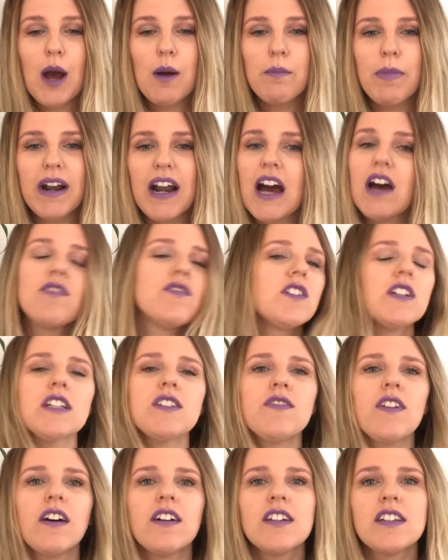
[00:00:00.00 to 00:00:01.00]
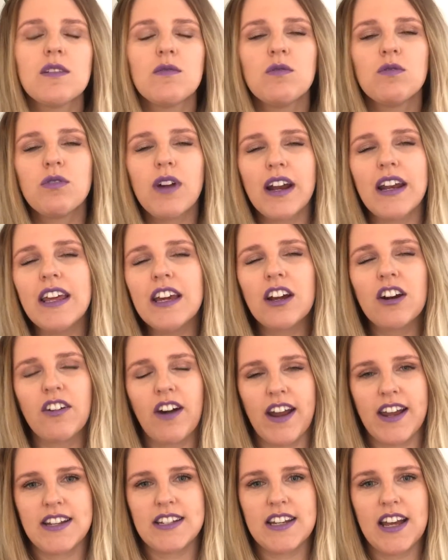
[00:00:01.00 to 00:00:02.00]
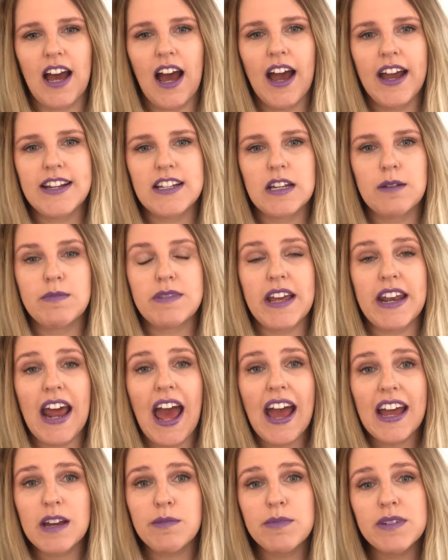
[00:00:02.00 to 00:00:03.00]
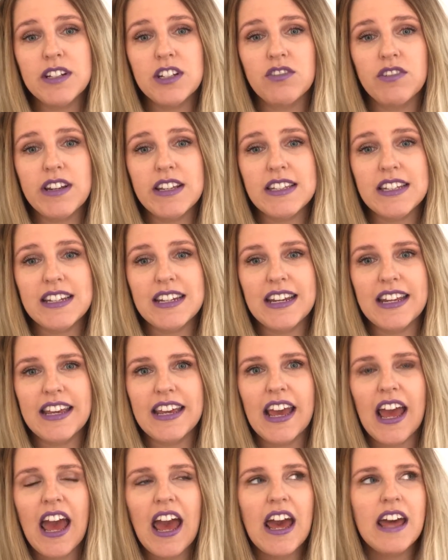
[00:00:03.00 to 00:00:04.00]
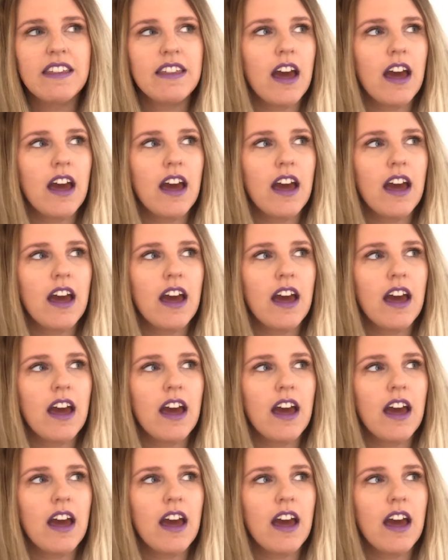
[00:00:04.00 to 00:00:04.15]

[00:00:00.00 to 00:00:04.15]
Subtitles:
But I've just found some really great items at Ackermans recently